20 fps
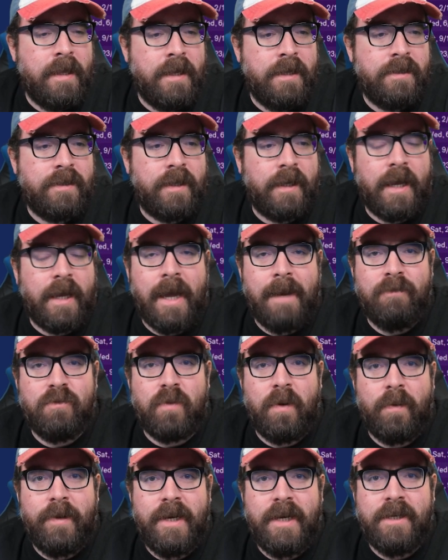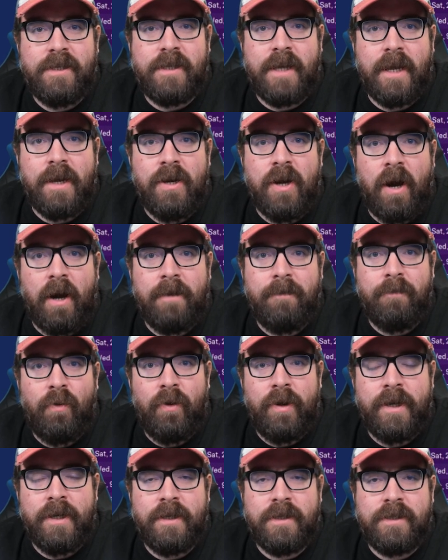These are the games where we need to get 9
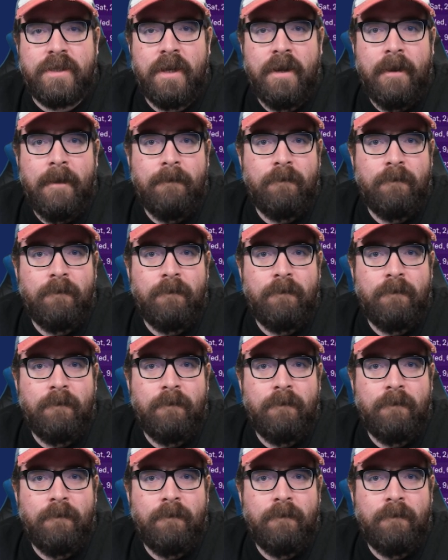points